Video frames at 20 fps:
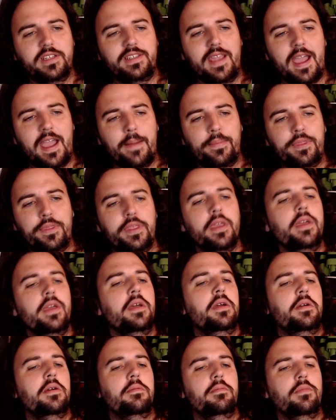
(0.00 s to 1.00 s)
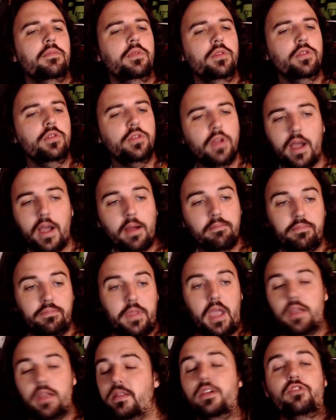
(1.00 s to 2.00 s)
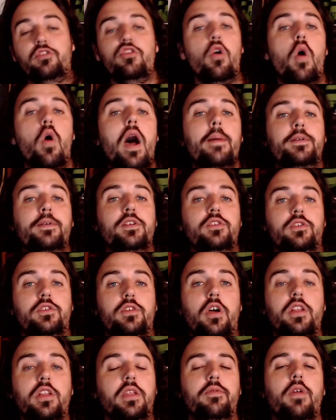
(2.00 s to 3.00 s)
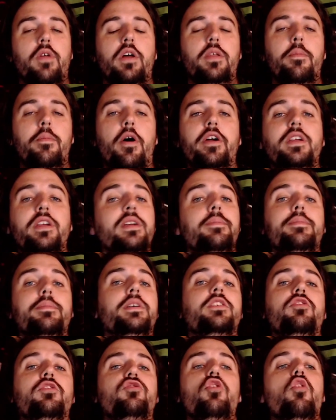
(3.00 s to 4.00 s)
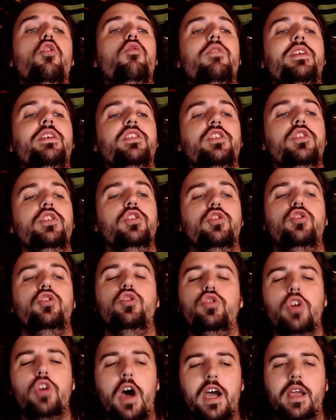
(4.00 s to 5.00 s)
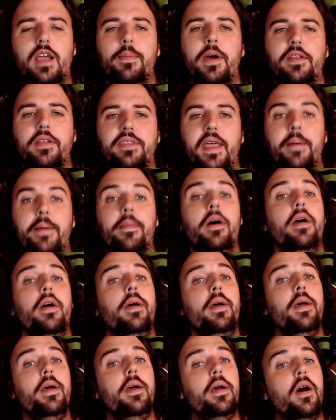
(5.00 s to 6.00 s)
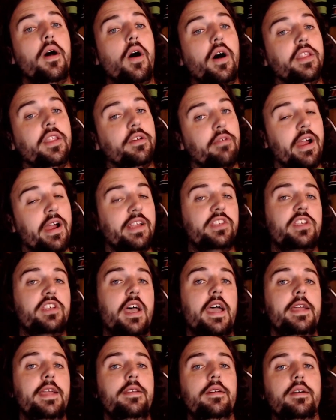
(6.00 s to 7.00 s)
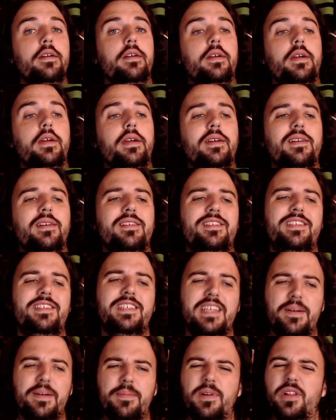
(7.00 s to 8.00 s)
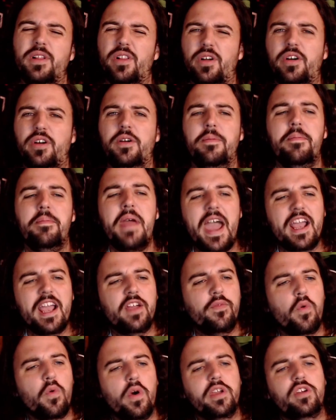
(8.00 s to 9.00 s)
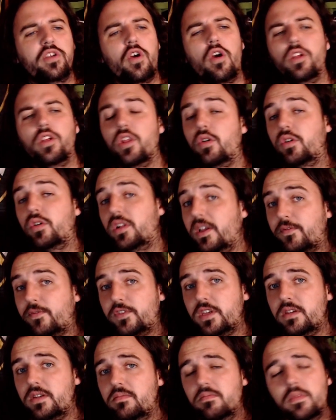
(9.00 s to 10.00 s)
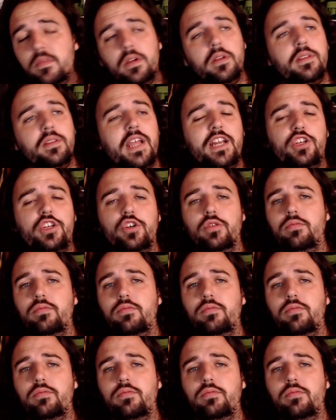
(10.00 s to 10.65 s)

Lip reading: depth. There's no options on the market because there's no reason to talk about them. On the right side, similar. McAvoy, Carlo, Clifton. That's